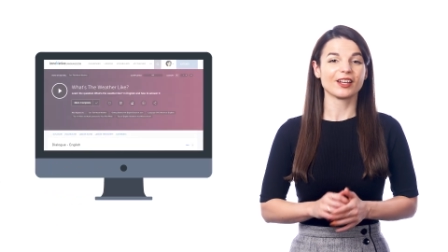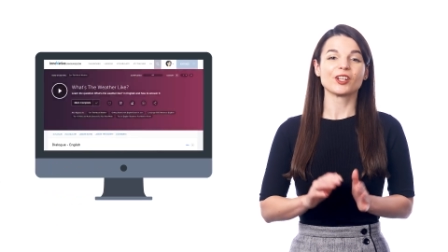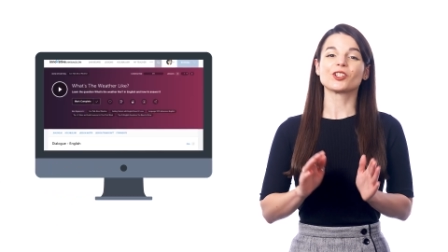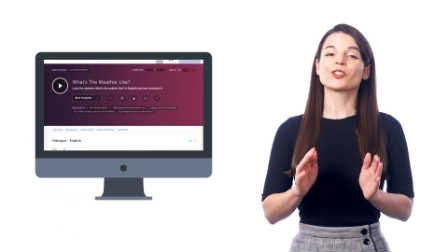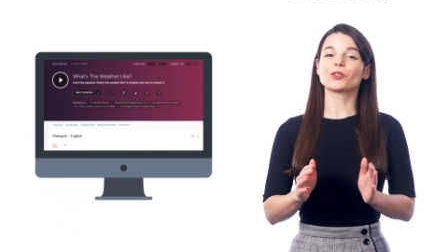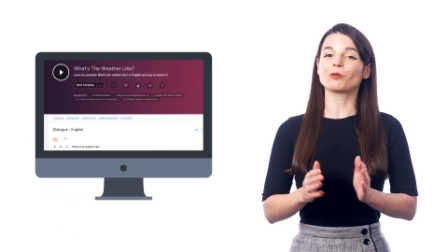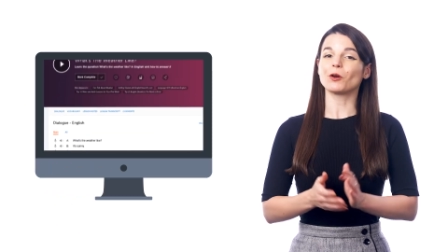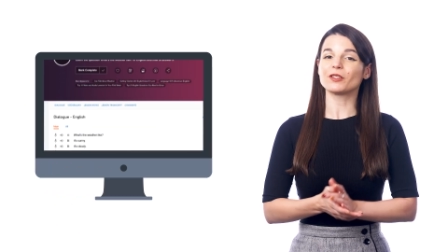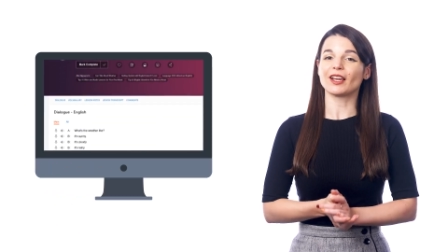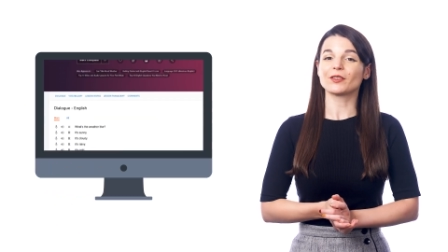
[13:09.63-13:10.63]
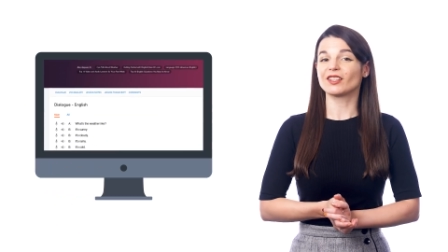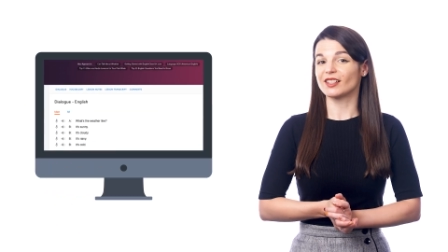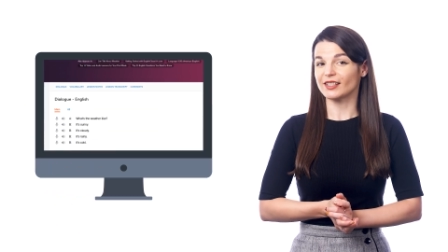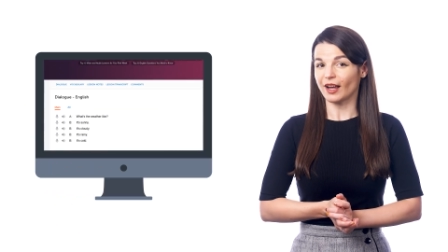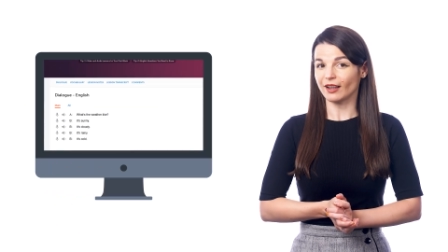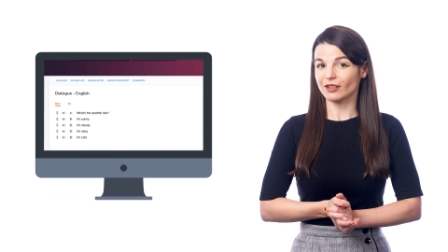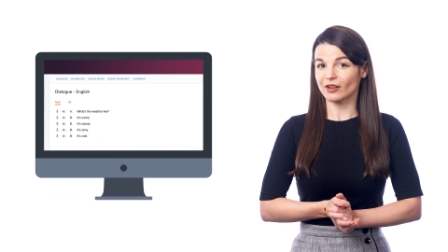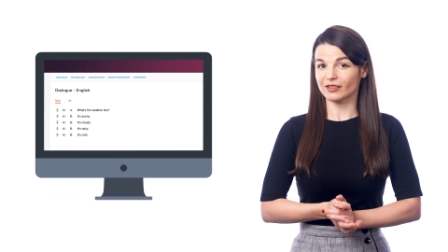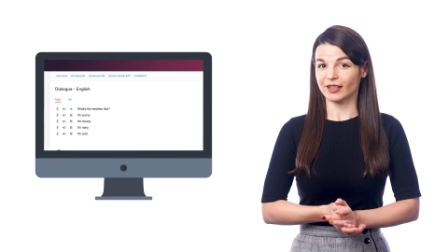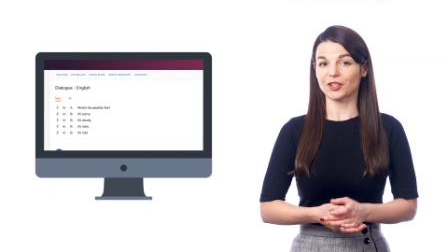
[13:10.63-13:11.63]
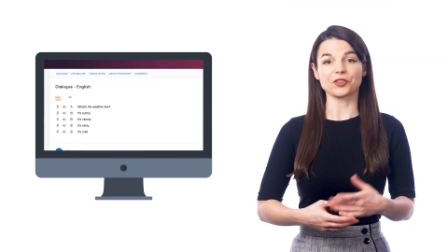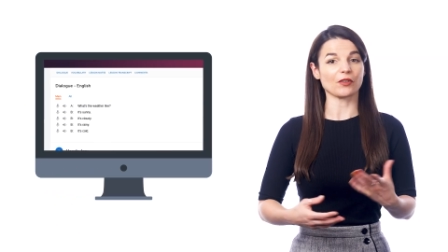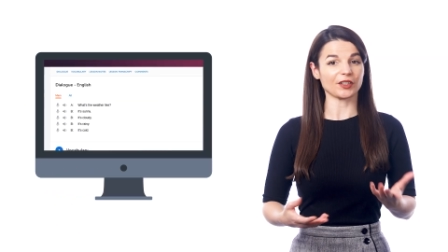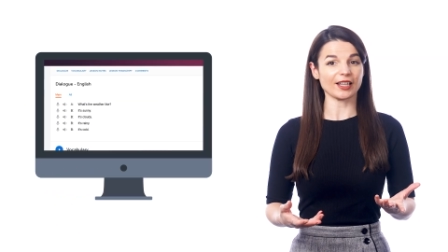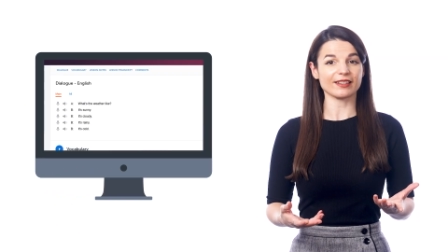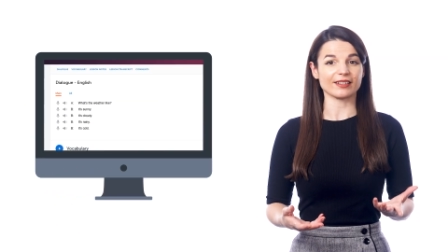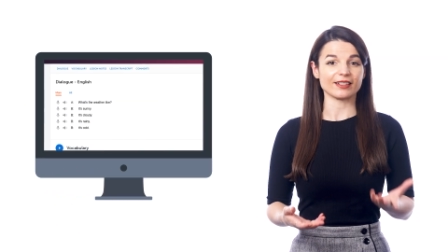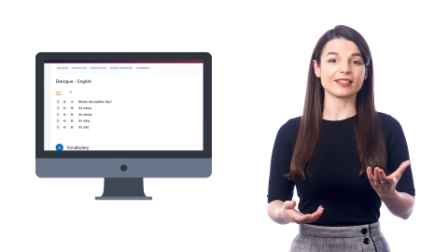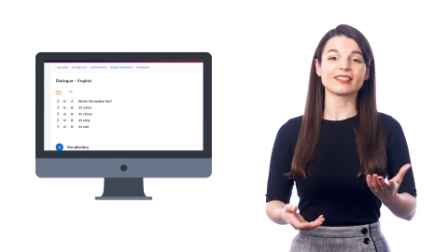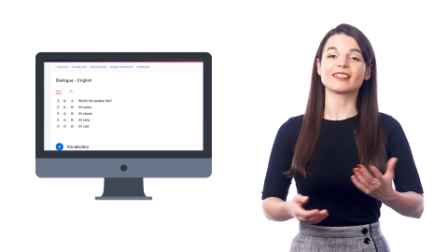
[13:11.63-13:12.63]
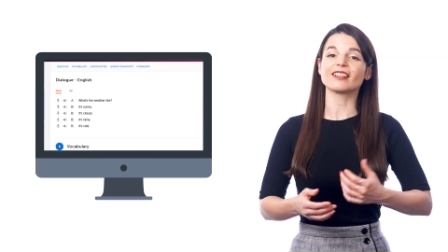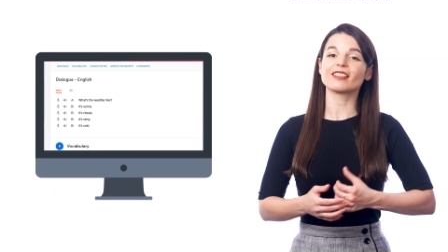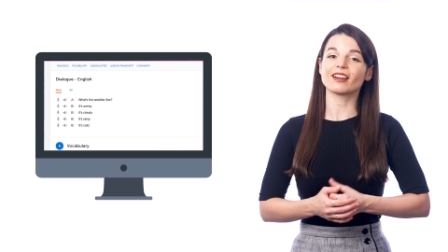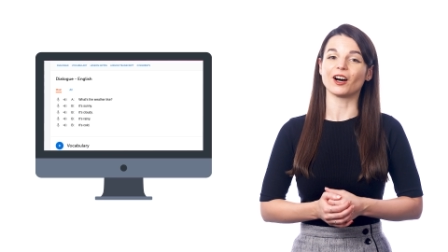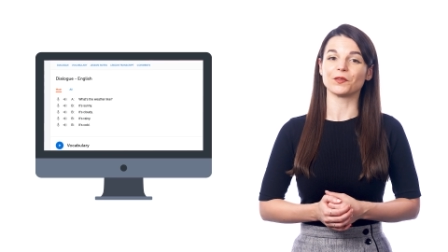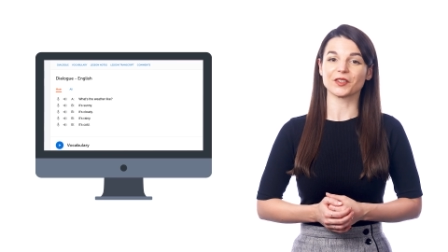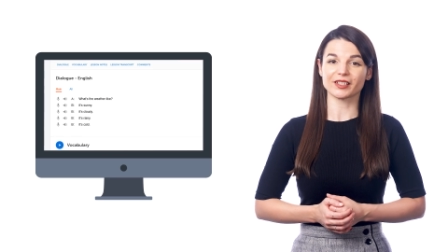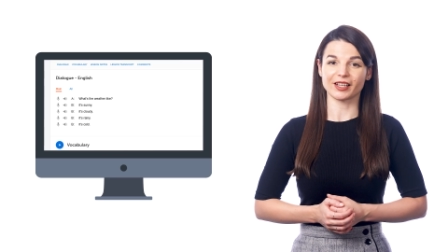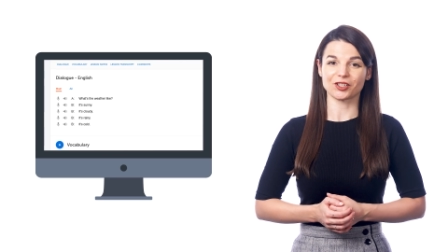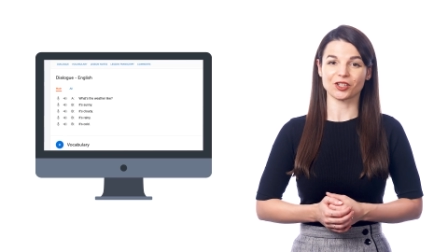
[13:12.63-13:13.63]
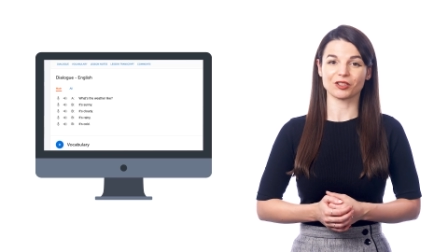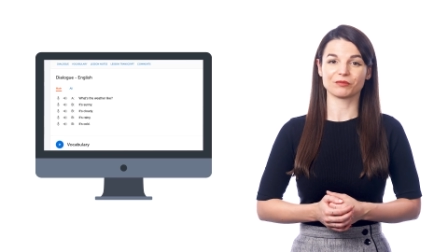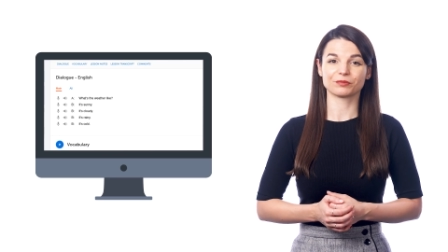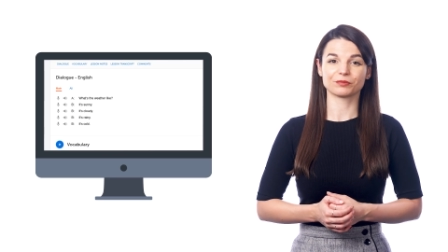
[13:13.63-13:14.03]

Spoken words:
Just scroll down to the dialogue section of a lesson to see the conversation.